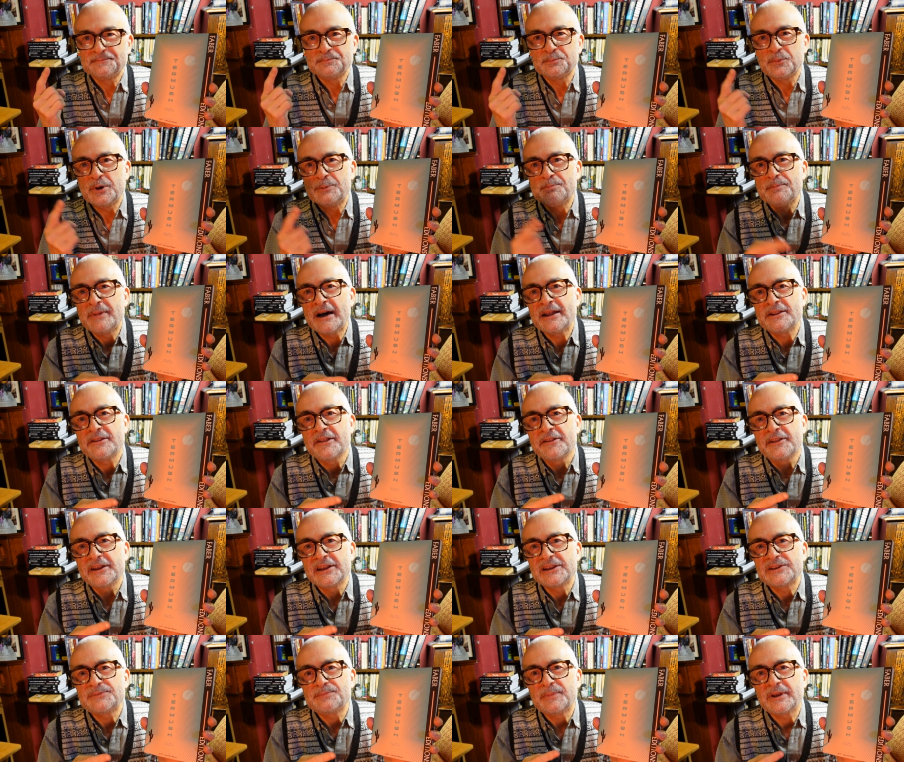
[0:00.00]
when bad
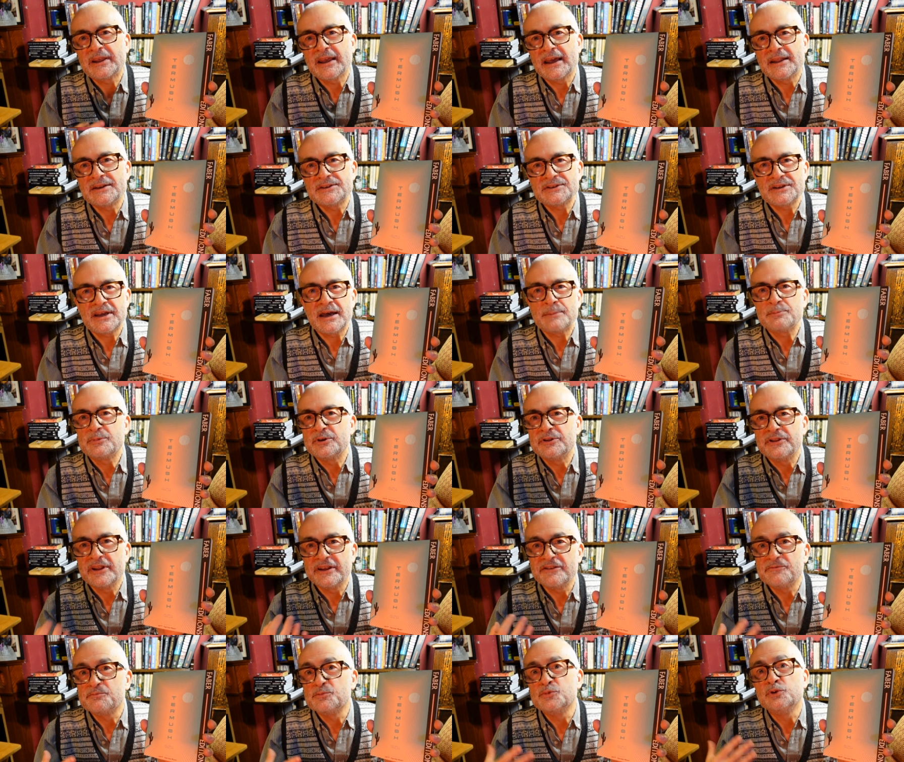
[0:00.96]
things began to happen,
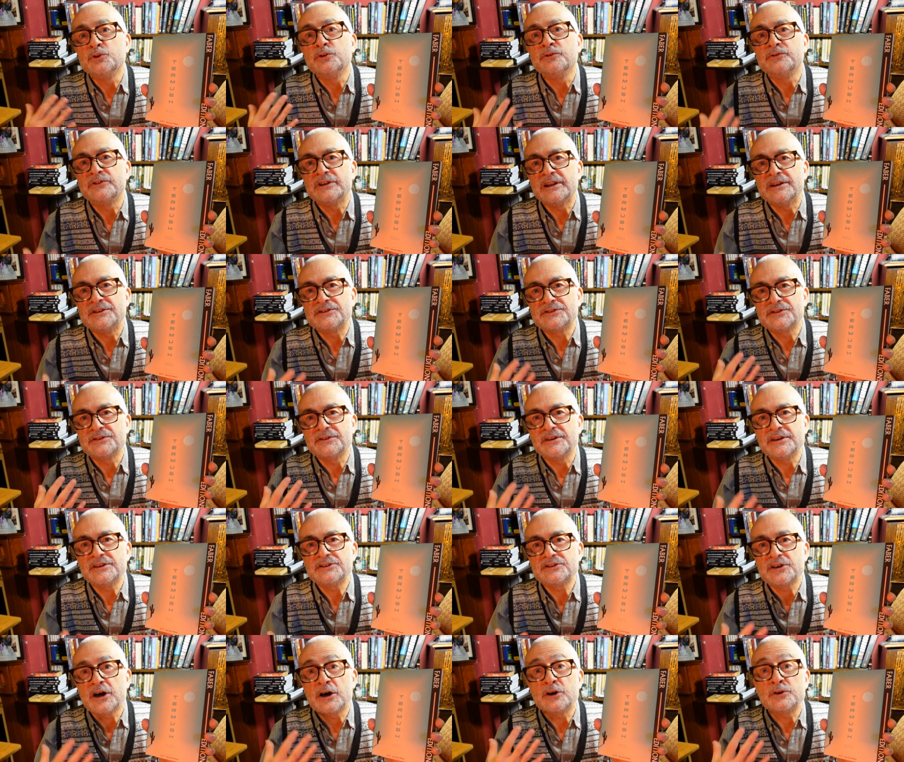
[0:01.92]
they've moved into
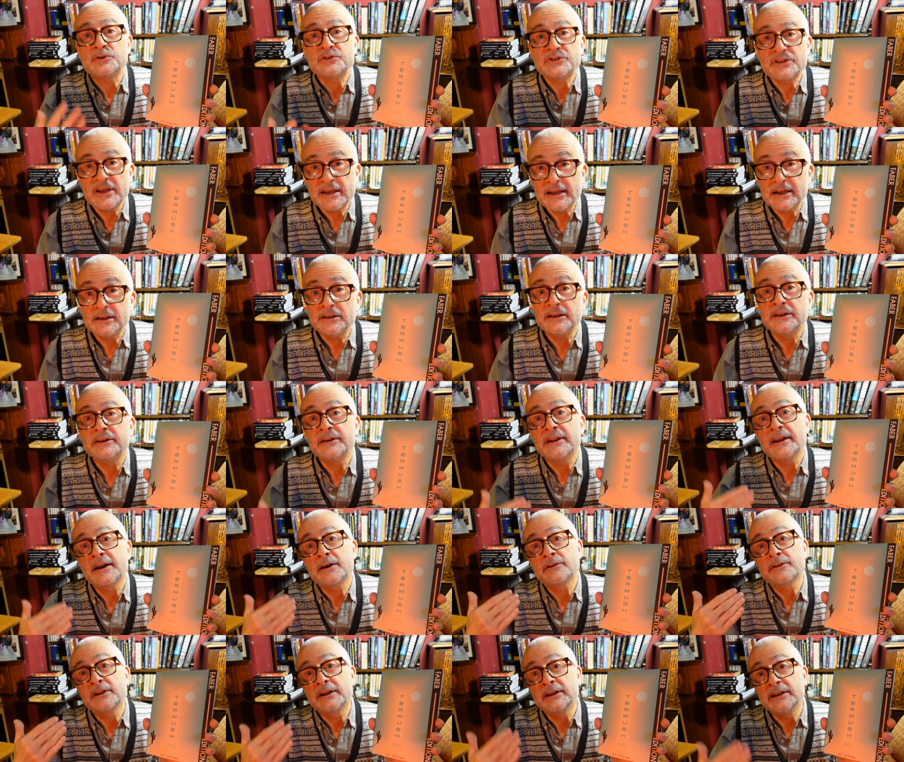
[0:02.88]
this hotel, and
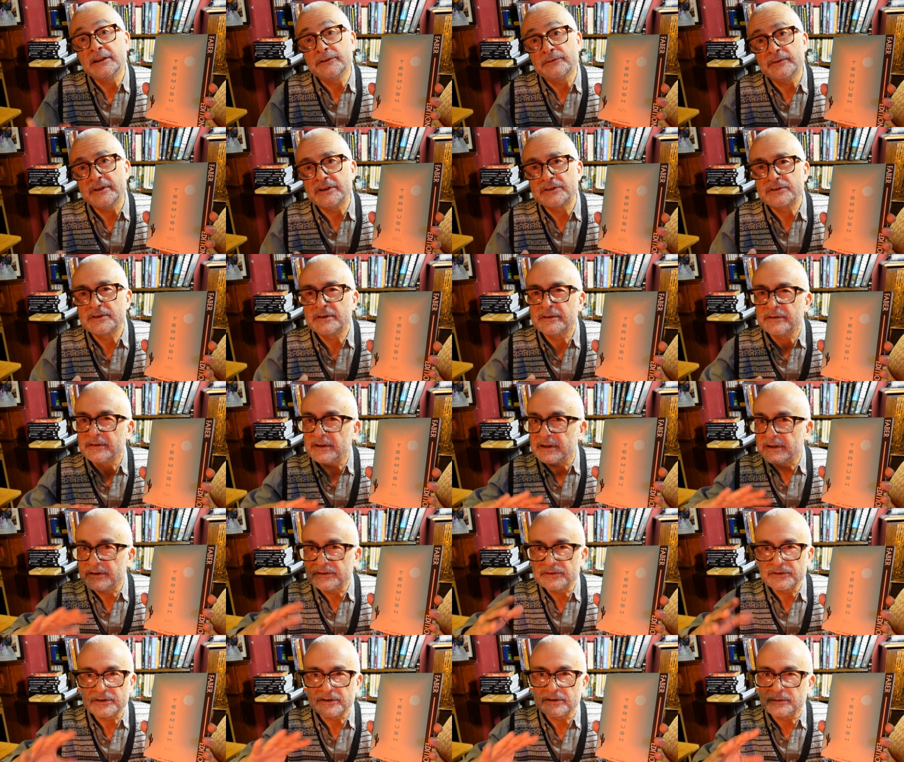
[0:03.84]
now they're
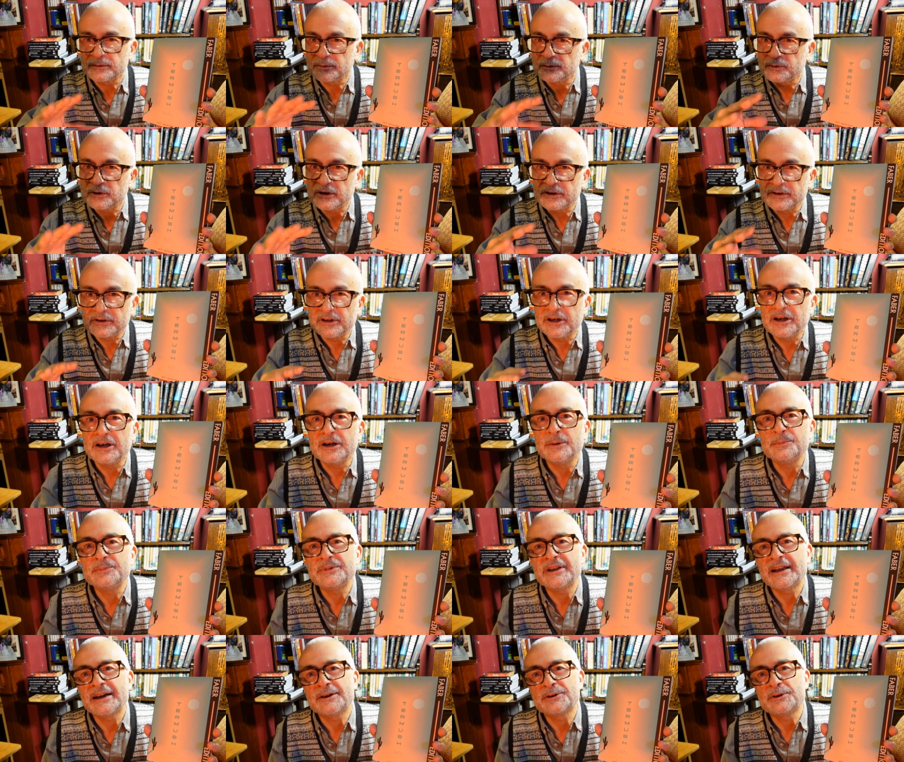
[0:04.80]
things are
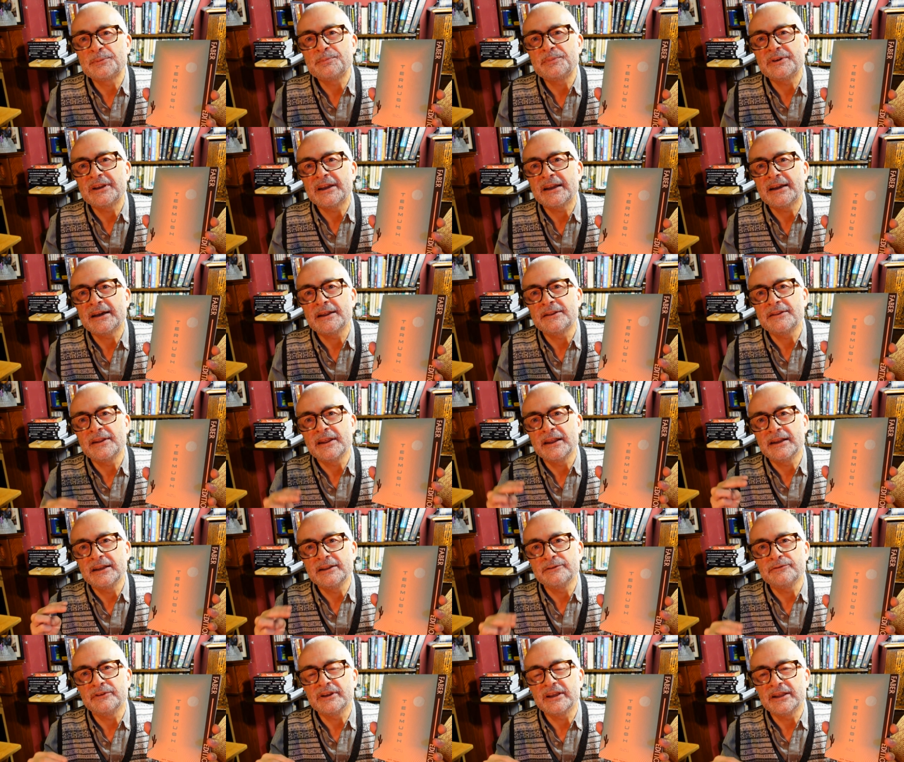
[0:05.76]
calmed down a bit, and
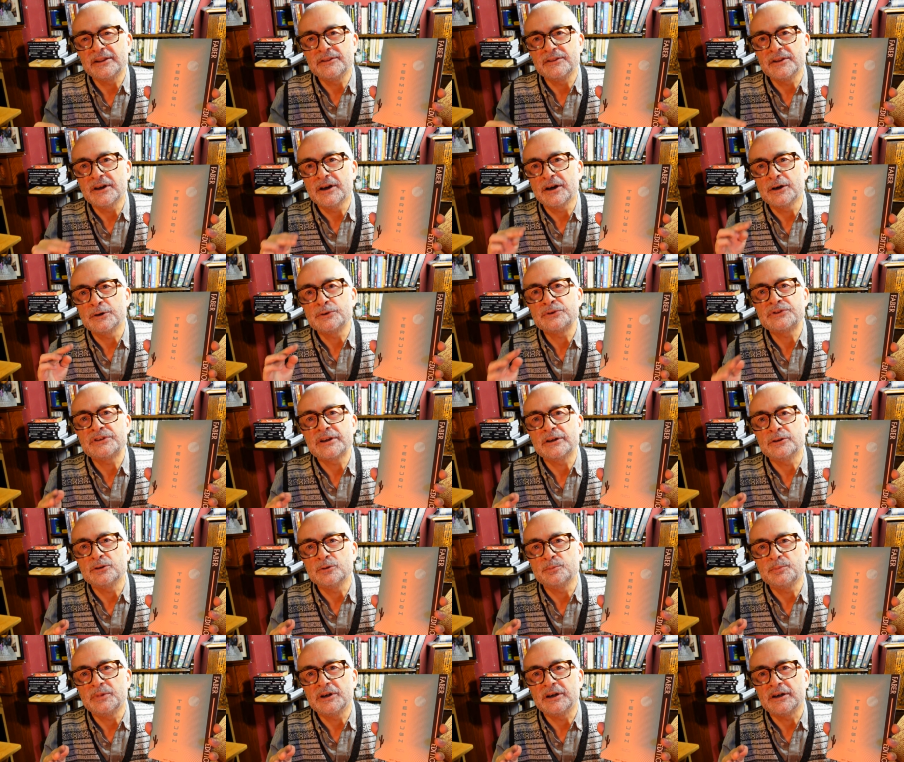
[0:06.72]
they're living in the
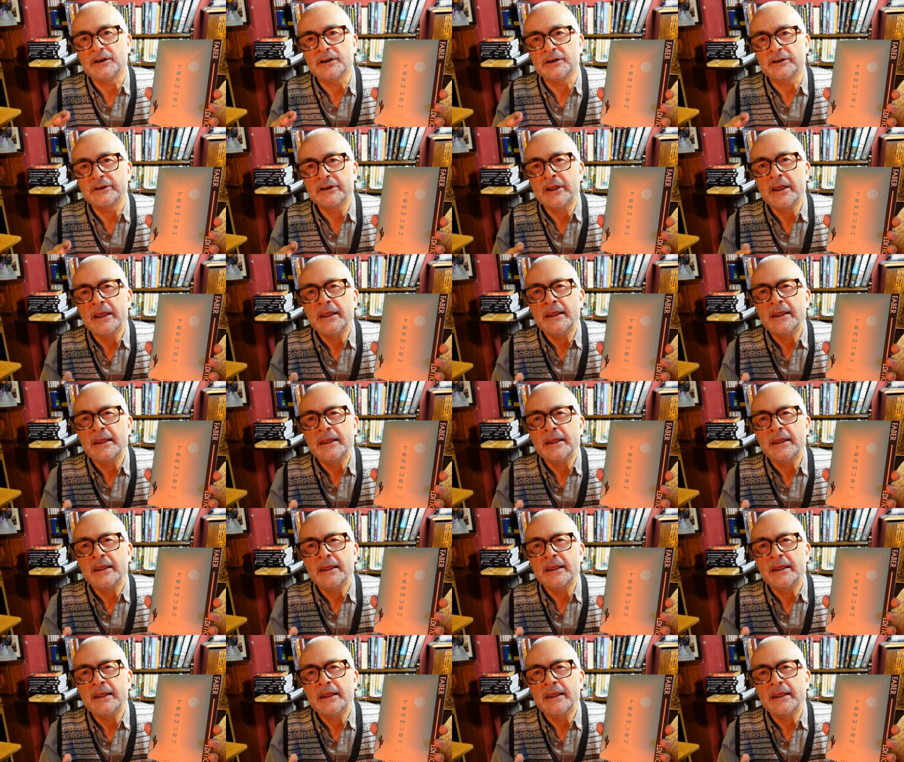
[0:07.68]
hotel part,